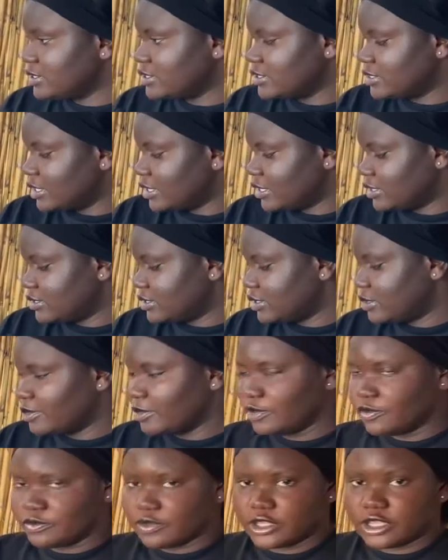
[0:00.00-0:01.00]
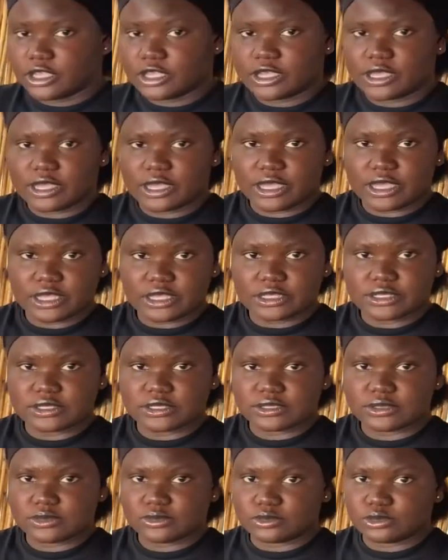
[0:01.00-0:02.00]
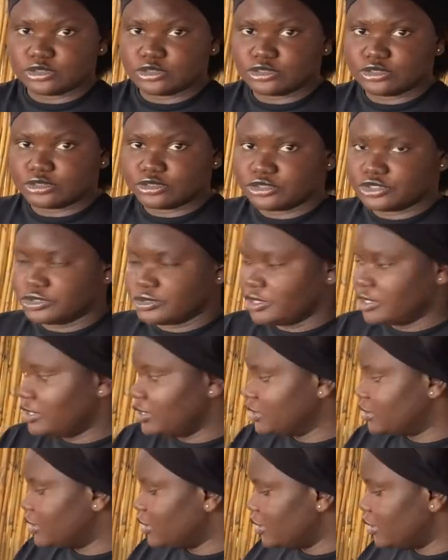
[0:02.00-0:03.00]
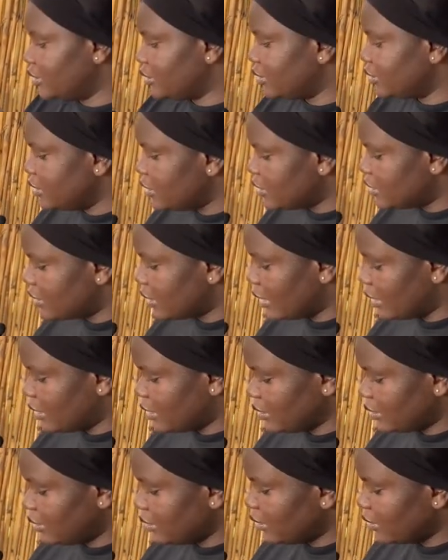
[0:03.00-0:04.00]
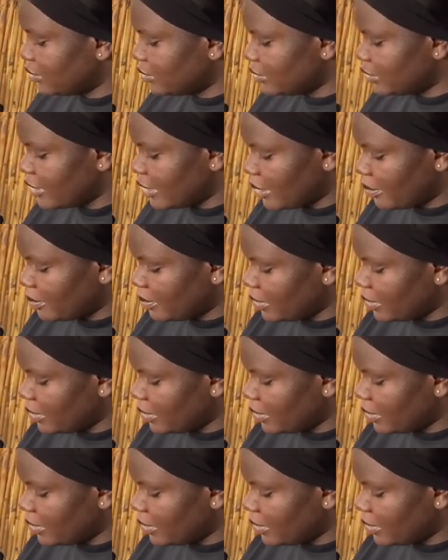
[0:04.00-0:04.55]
these are some of the guys Mucho trained, and these are their